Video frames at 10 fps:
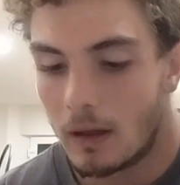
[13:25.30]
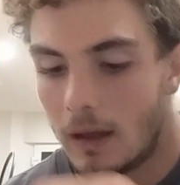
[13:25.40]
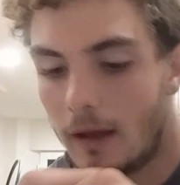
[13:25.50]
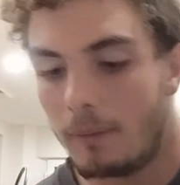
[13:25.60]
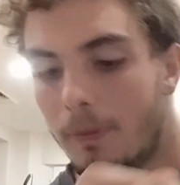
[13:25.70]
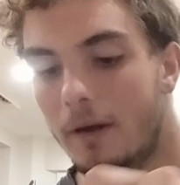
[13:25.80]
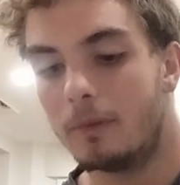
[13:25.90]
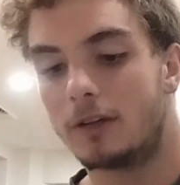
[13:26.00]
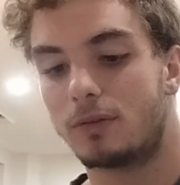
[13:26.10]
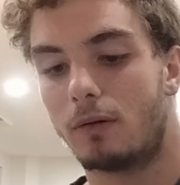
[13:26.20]
And pretty
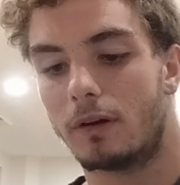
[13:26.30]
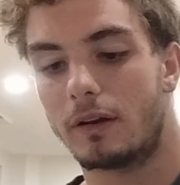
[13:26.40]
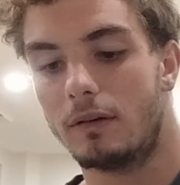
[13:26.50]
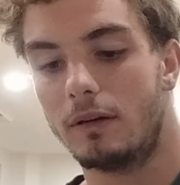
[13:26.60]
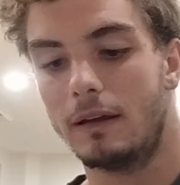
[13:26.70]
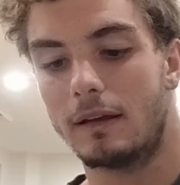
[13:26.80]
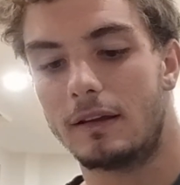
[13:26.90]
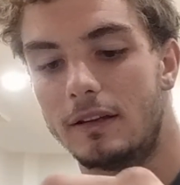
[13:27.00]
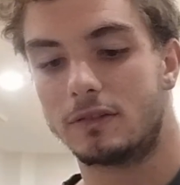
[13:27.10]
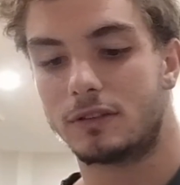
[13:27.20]
much what we're doing
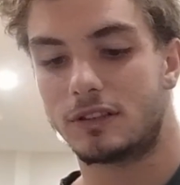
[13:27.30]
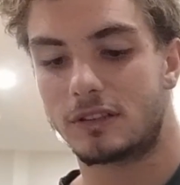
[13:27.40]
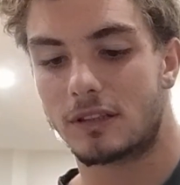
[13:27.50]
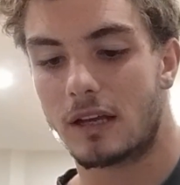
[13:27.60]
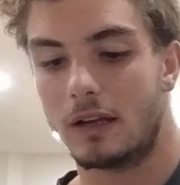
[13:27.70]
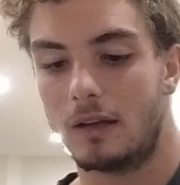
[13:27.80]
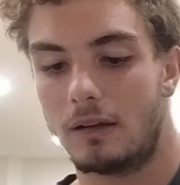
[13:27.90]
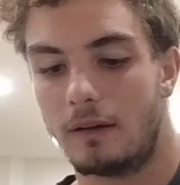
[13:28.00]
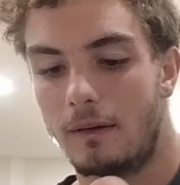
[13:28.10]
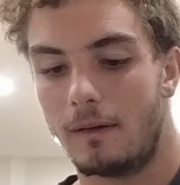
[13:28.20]
is we're just gonna
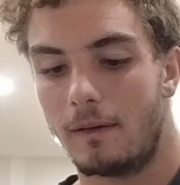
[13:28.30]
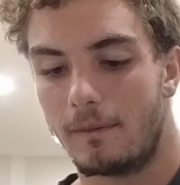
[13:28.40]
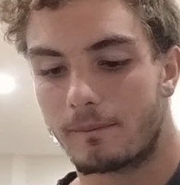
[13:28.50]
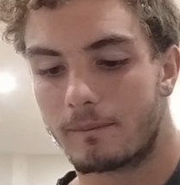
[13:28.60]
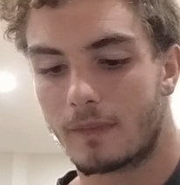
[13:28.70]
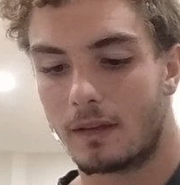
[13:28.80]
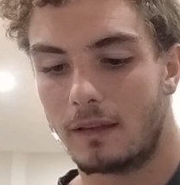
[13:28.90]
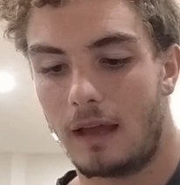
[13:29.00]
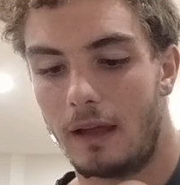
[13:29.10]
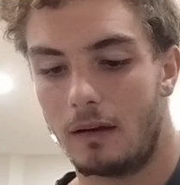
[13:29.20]

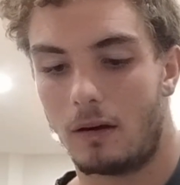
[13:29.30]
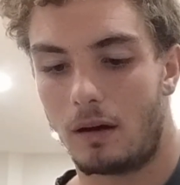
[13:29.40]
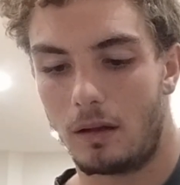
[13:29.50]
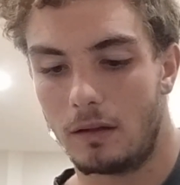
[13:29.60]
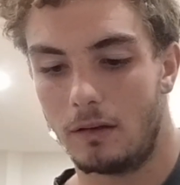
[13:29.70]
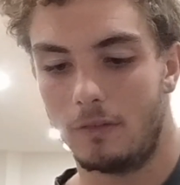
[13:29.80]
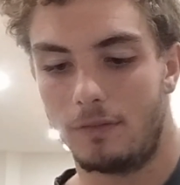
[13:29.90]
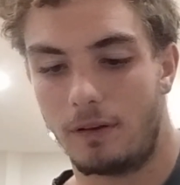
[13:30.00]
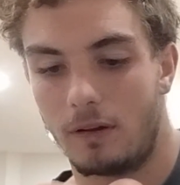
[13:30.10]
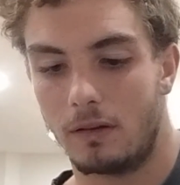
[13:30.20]
let all
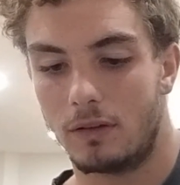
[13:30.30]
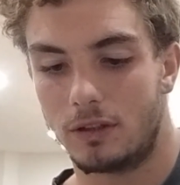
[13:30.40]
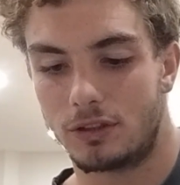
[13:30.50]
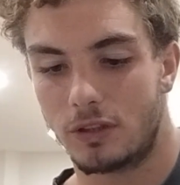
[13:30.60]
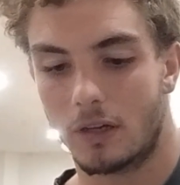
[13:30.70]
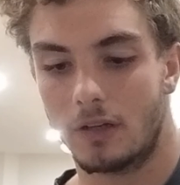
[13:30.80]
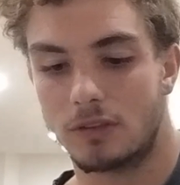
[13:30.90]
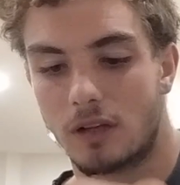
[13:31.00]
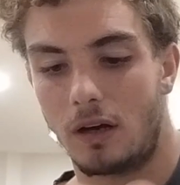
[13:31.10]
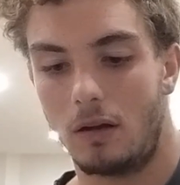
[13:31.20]
of the sugar
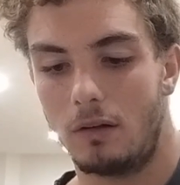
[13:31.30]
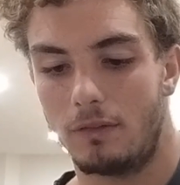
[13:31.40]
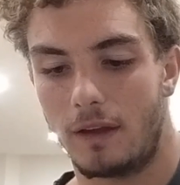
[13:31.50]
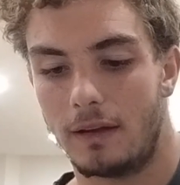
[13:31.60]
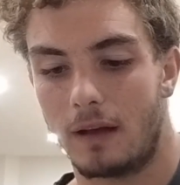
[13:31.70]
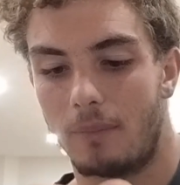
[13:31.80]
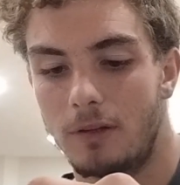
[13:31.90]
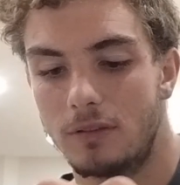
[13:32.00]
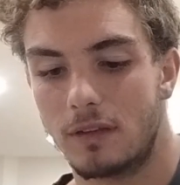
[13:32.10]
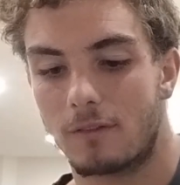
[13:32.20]
dissolve, and I'm
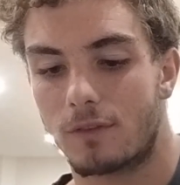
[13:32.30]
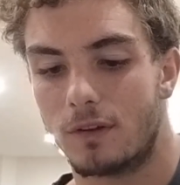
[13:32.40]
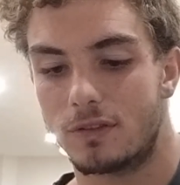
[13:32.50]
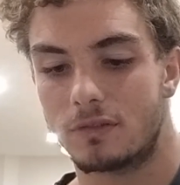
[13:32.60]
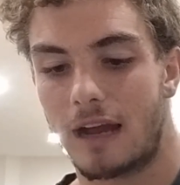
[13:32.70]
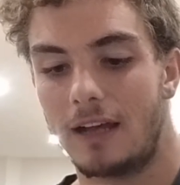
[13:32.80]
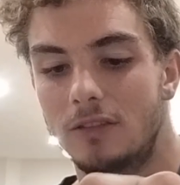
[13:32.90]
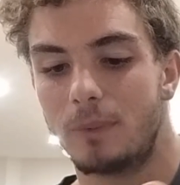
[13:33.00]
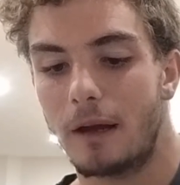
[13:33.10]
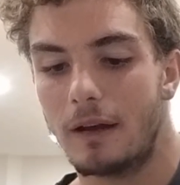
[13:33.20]
using frozen
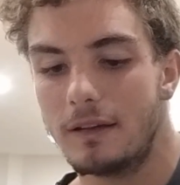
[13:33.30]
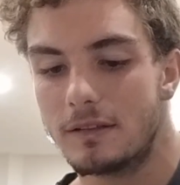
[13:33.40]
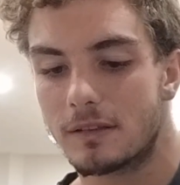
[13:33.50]
raspberries.